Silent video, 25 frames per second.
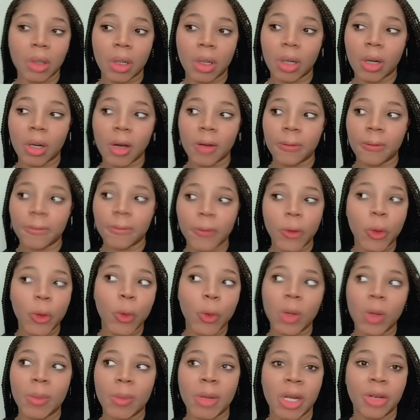a few
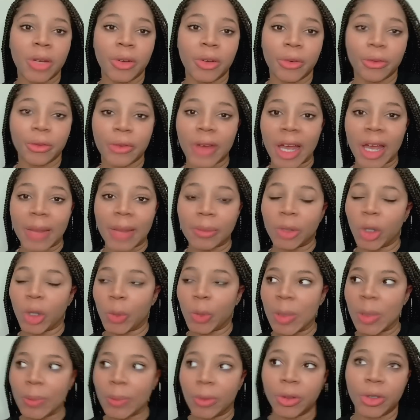women in your family or
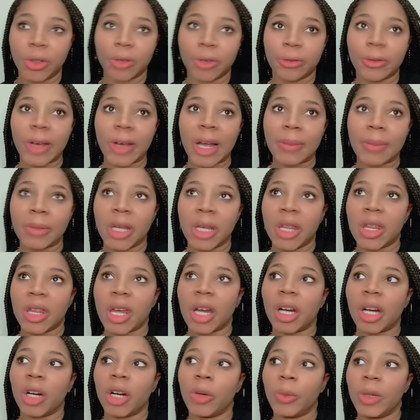people in your family
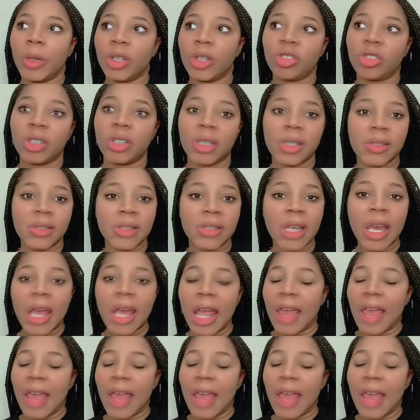that are witches